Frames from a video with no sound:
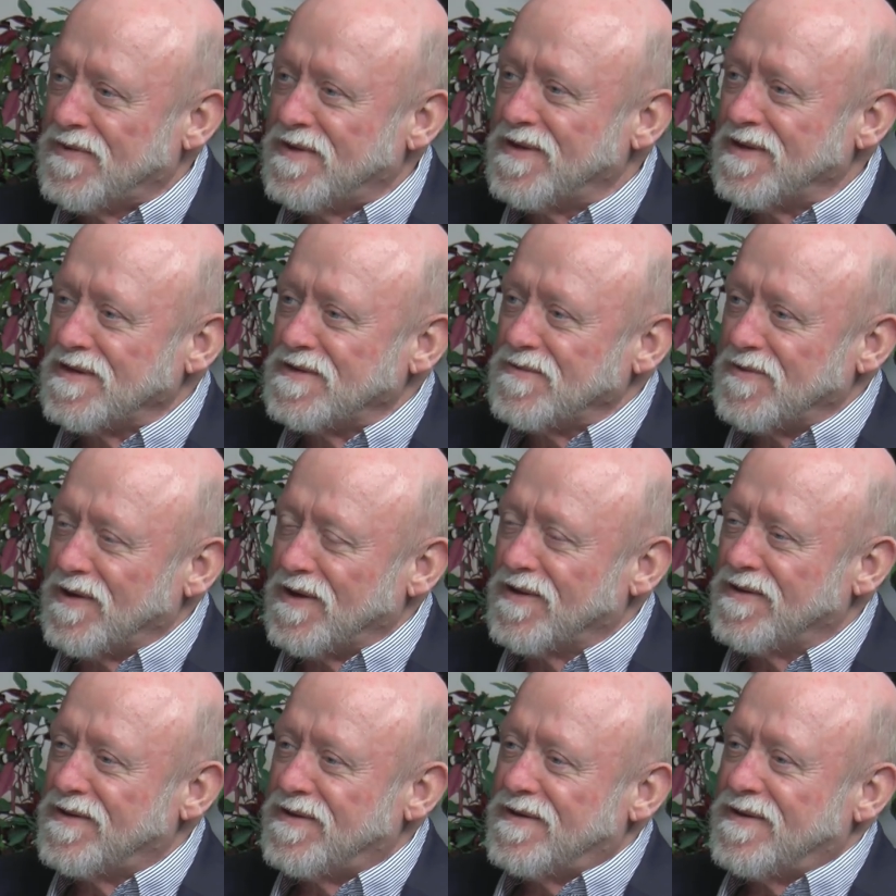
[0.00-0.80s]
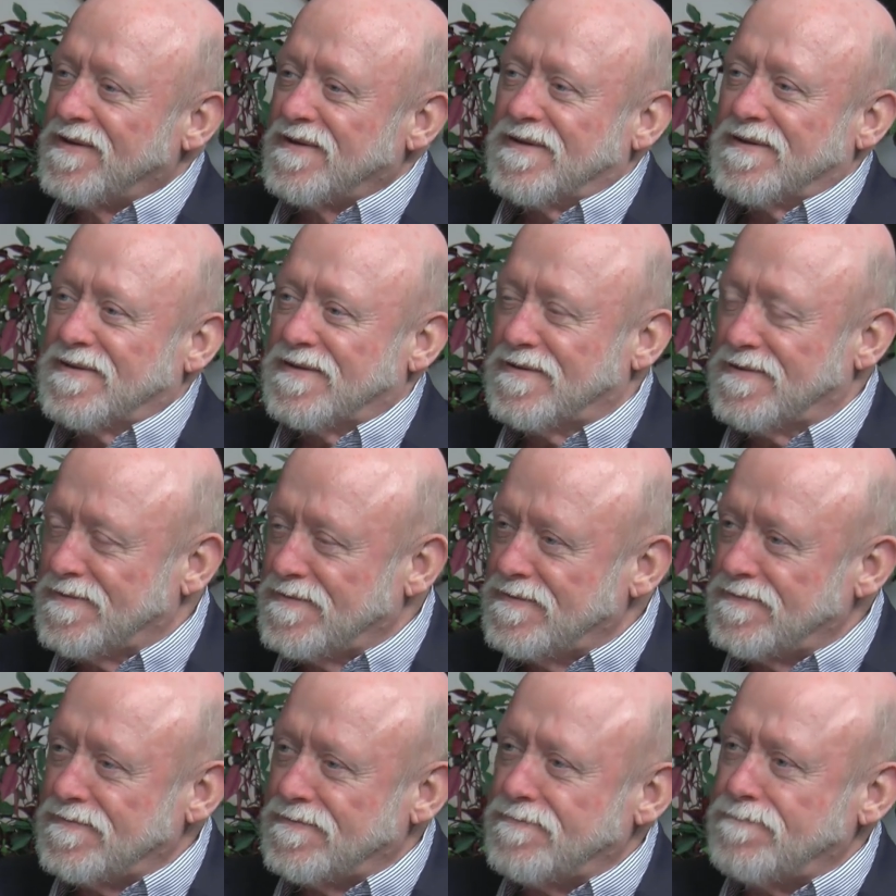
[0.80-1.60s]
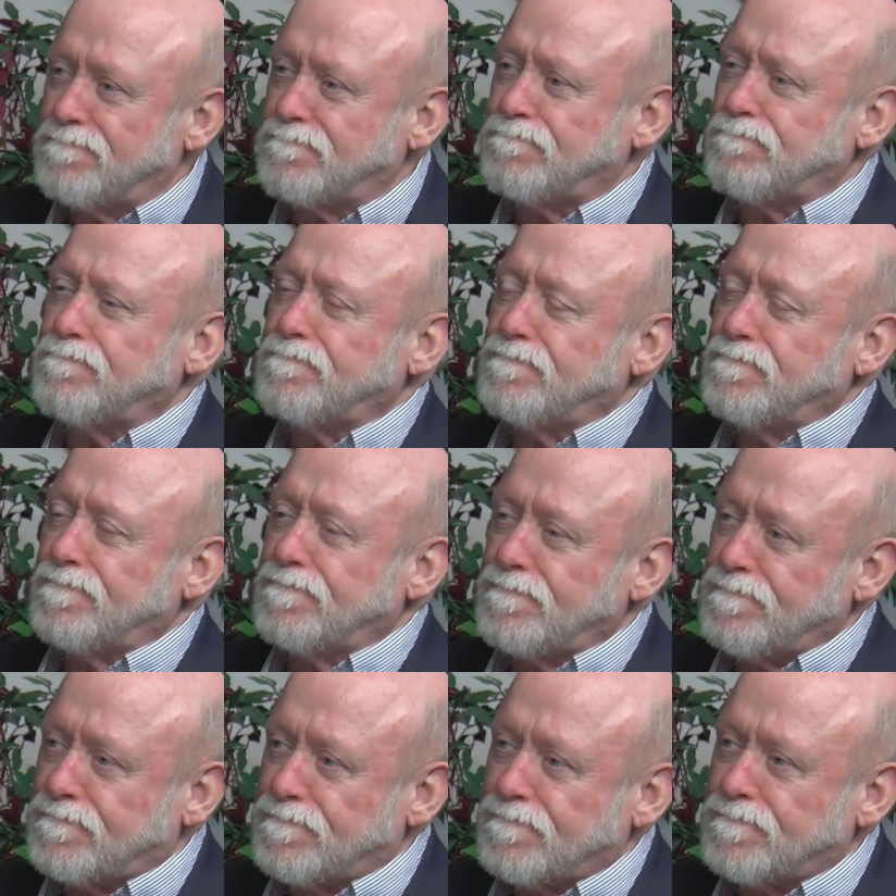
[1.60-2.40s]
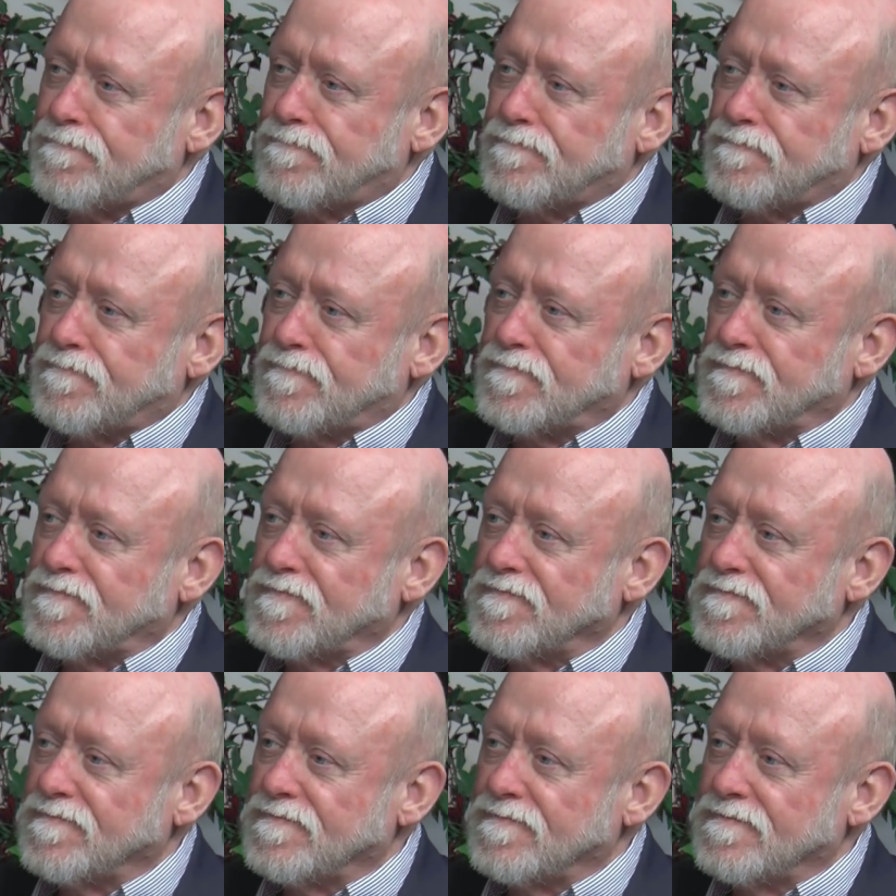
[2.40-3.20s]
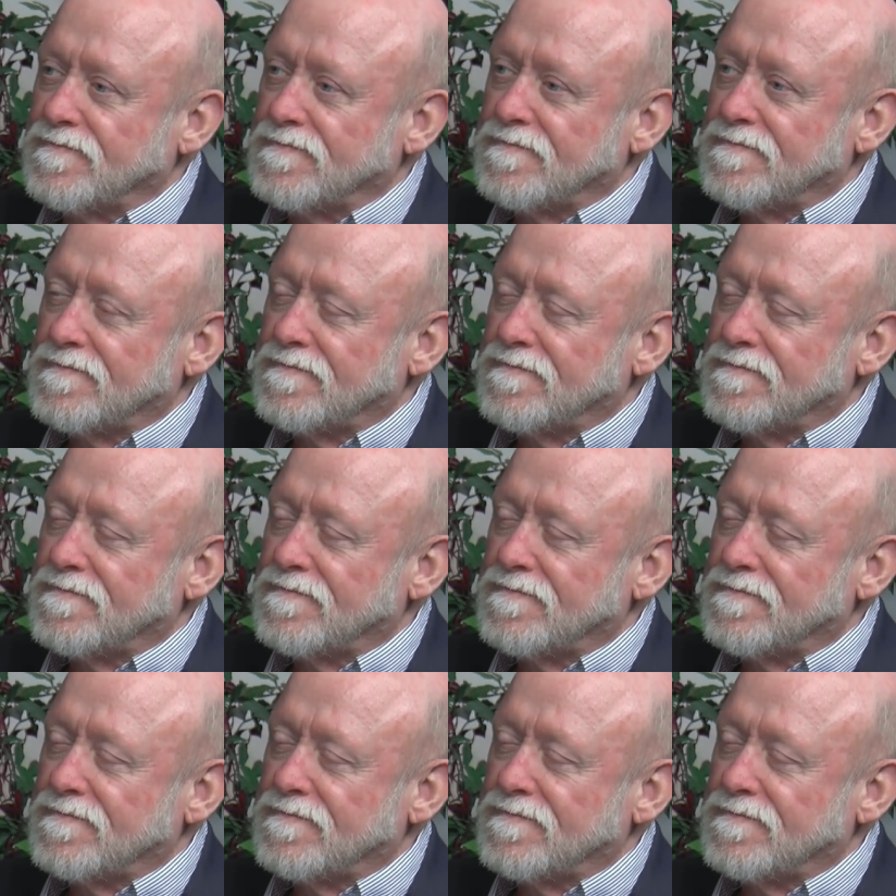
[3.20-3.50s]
See, that will well. shock our listeners, right? So rattle off a few so that they're like,